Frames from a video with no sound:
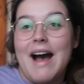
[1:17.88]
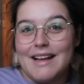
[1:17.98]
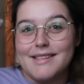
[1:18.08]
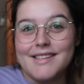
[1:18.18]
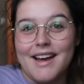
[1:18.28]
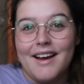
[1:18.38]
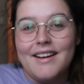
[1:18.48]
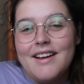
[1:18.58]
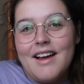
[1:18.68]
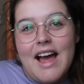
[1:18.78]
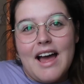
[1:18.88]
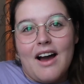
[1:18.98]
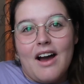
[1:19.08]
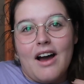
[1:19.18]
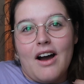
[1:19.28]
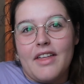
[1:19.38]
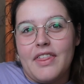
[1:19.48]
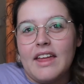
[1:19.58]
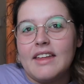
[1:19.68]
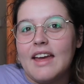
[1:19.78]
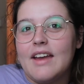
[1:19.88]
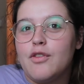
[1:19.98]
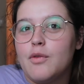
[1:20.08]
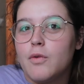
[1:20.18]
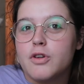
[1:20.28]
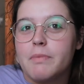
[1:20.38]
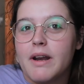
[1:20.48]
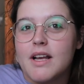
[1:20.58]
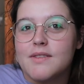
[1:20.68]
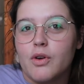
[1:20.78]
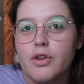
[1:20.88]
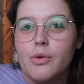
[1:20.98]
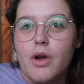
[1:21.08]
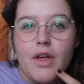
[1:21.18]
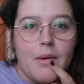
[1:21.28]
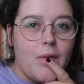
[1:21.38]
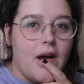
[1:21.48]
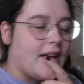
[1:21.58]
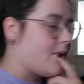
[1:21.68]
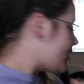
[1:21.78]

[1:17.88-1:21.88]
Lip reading: Asda. I think if you've watched my last vlog, you'll know that I'm working